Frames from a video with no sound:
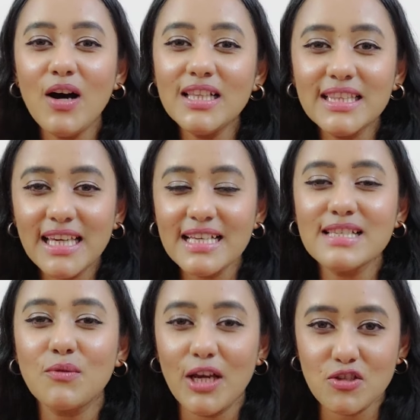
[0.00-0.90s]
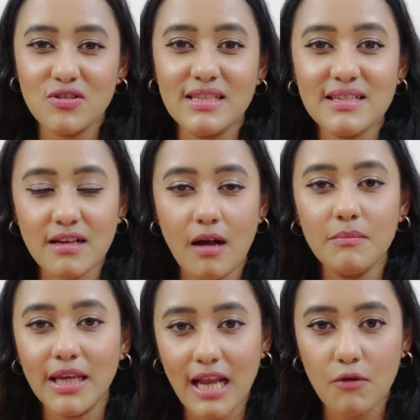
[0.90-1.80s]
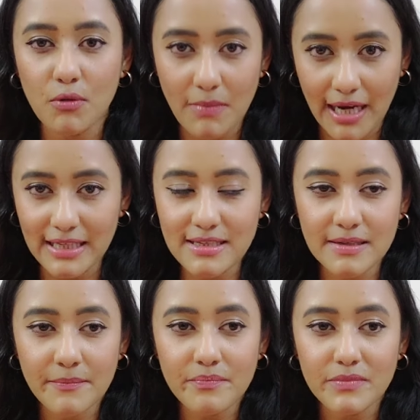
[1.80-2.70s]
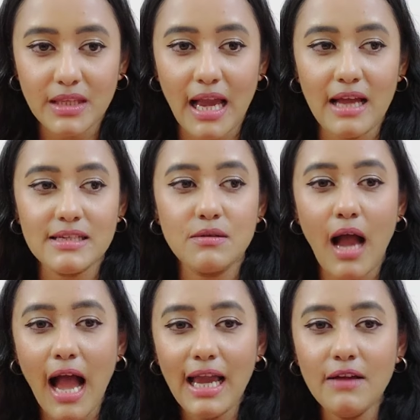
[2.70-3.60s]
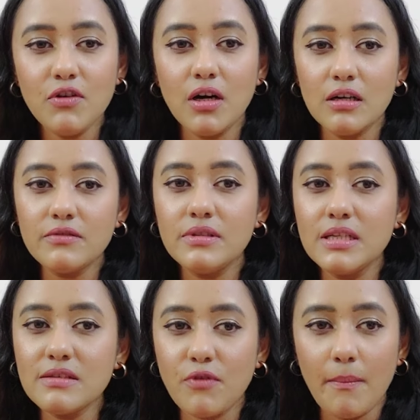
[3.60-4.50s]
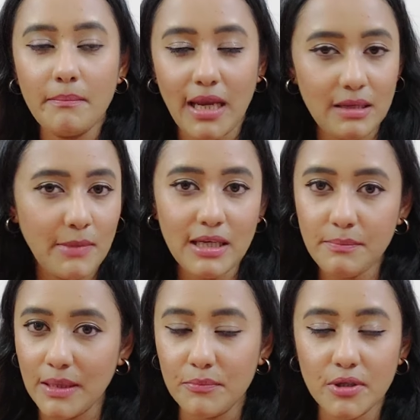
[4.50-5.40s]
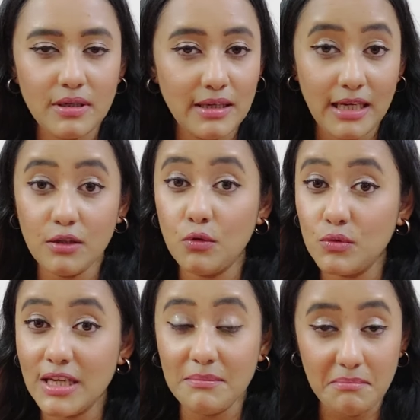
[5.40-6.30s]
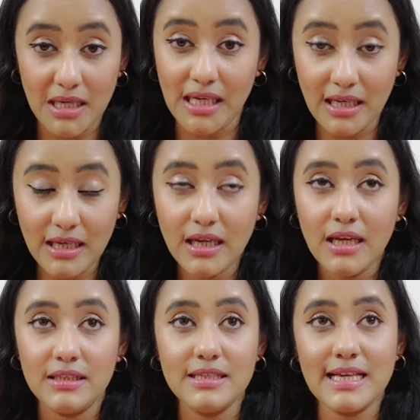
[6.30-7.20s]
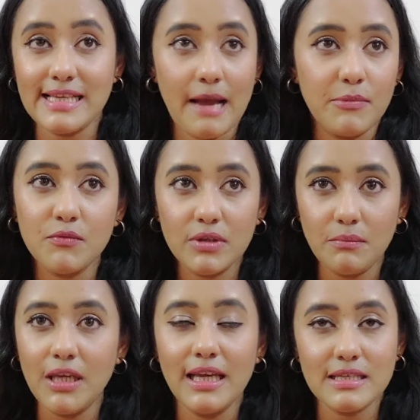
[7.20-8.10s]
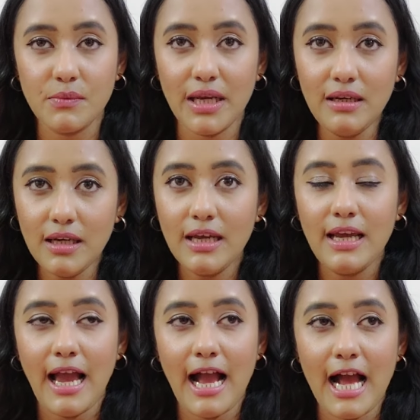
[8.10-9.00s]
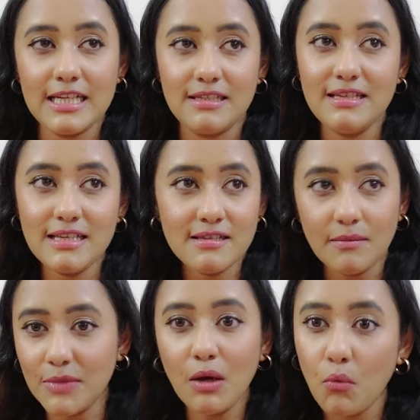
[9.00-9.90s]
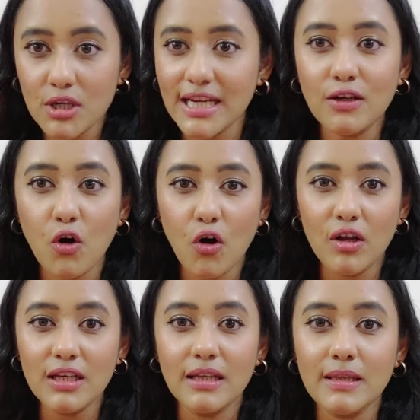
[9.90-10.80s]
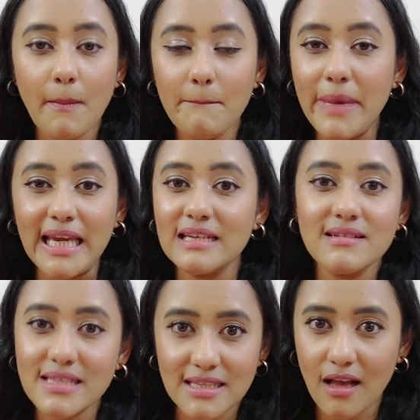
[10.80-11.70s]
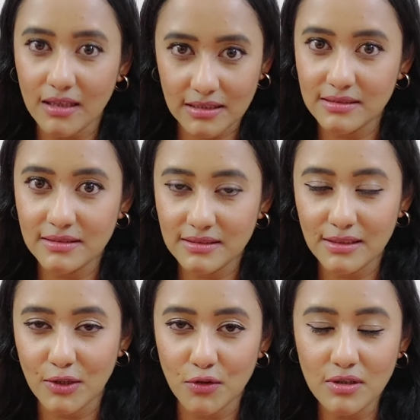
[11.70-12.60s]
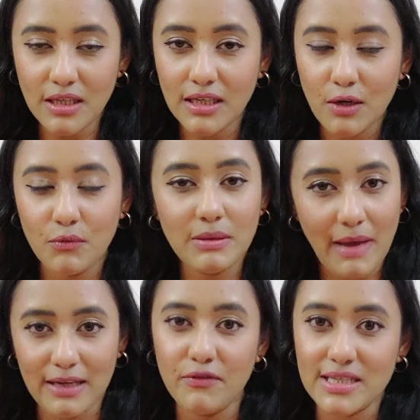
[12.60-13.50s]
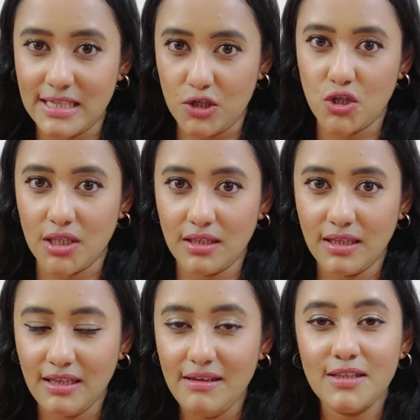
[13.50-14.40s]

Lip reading: All these questions come in our mind, and I have heard this from many, many people, including me. This has happened with me as well. And this is something what I call the beginner's luck, with manifestation.